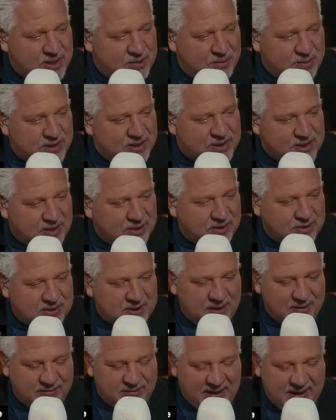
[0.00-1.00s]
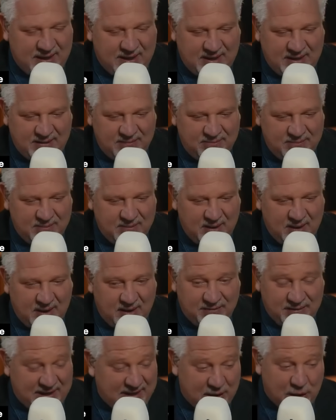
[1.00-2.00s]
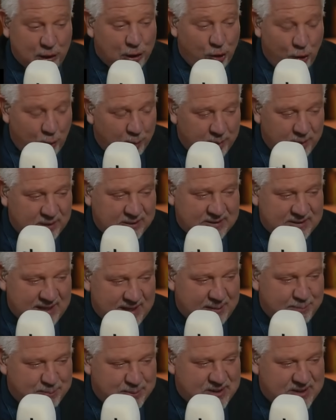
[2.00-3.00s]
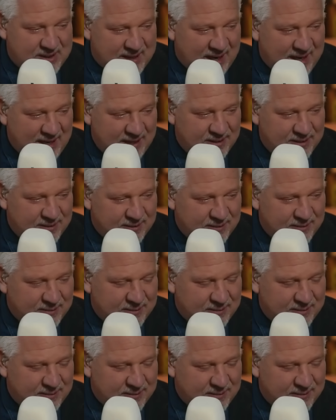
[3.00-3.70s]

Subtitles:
the result of a global deep state?